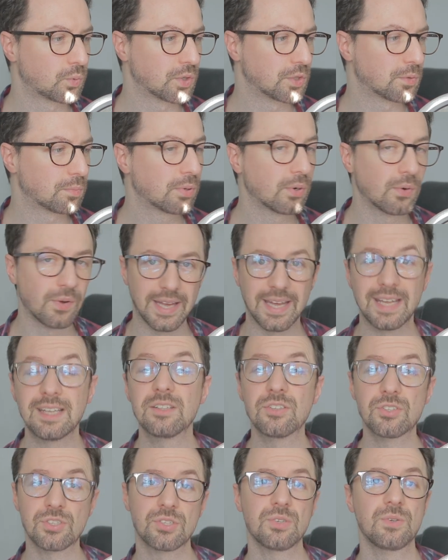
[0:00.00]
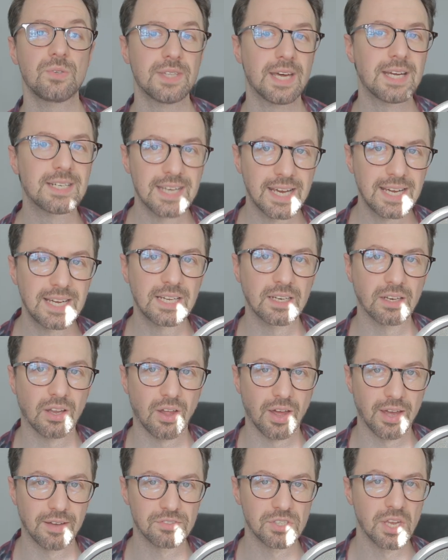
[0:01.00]
would put into their dating
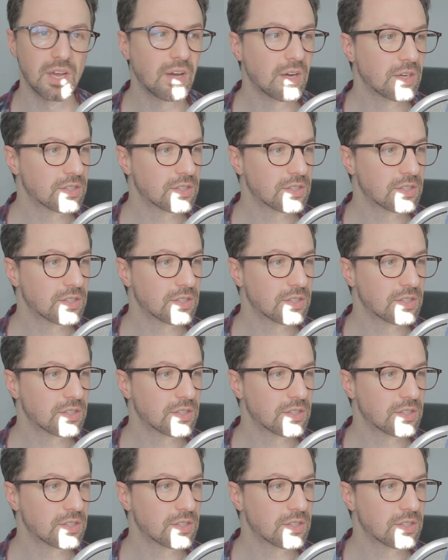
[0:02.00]
lives